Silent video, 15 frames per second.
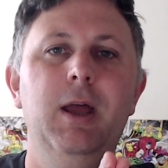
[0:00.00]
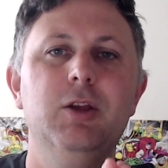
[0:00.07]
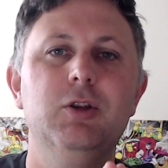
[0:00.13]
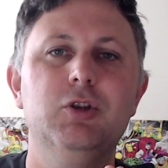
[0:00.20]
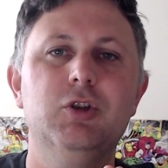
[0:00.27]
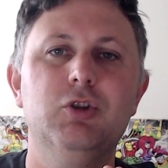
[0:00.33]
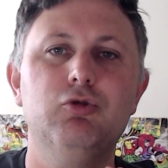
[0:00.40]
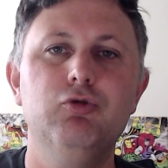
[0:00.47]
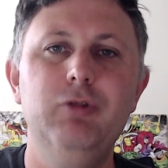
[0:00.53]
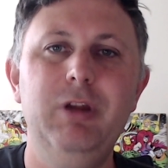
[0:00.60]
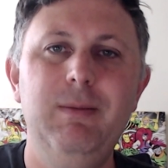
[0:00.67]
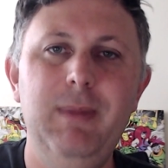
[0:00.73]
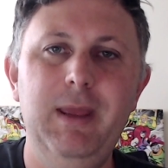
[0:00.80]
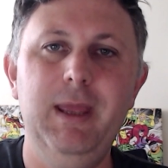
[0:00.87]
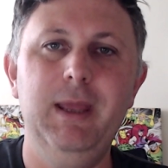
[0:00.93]

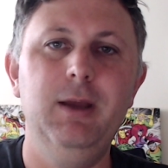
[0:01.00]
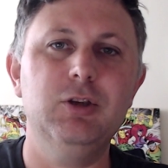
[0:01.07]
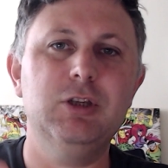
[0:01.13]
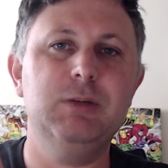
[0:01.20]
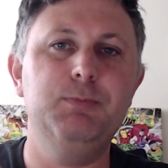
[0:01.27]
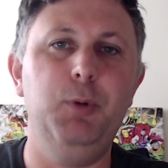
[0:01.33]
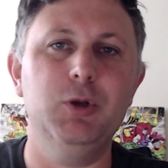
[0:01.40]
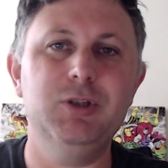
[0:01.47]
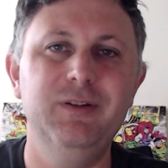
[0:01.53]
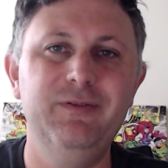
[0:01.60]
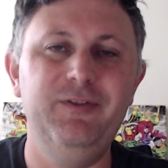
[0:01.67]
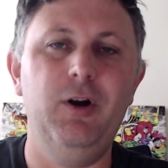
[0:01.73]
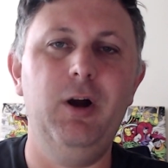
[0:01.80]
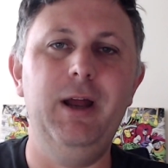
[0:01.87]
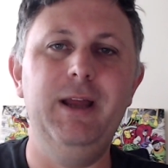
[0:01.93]
streaming,
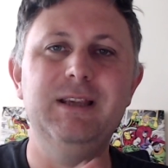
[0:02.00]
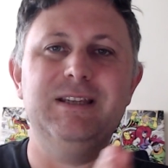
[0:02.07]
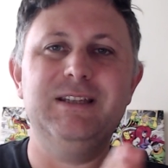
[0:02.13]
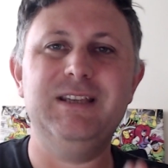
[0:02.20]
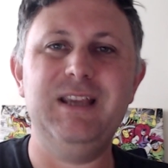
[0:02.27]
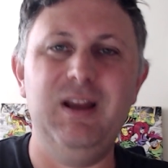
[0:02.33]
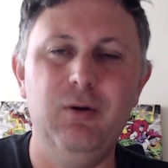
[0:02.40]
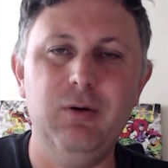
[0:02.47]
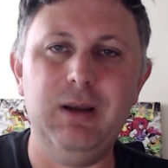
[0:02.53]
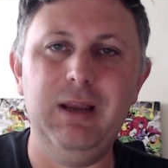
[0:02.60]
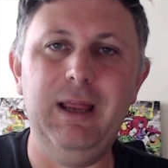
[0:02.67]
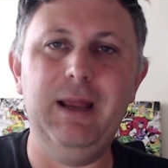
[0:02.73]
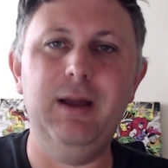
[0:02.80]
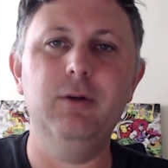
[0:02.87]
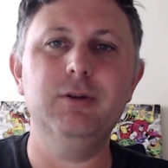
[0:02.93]
Spotify,
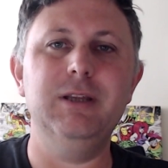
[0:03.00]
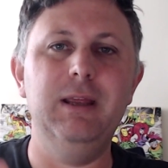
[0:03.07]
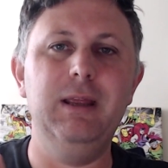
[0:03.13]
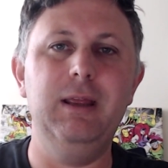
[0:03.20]
SoundCloud,